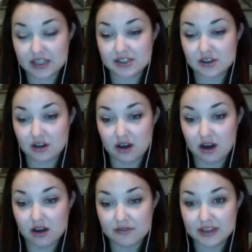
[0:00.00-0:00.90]
us all
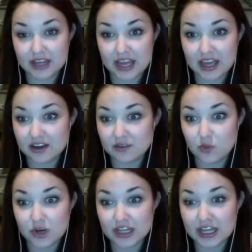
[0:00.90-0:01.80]
off and
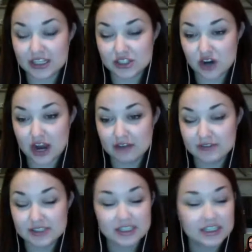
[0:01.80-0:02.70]
wouldn't let us draft.
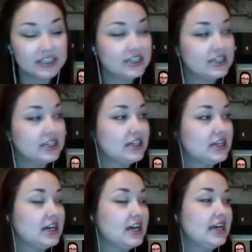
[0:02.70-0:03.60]

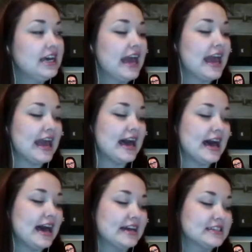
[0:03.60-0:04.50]

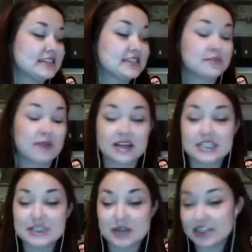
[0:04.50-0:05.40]
And my
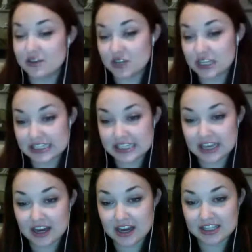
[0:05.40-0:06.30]
husband, I didn't realize he got
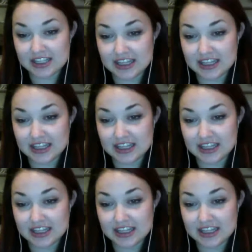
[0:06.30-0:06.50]
into this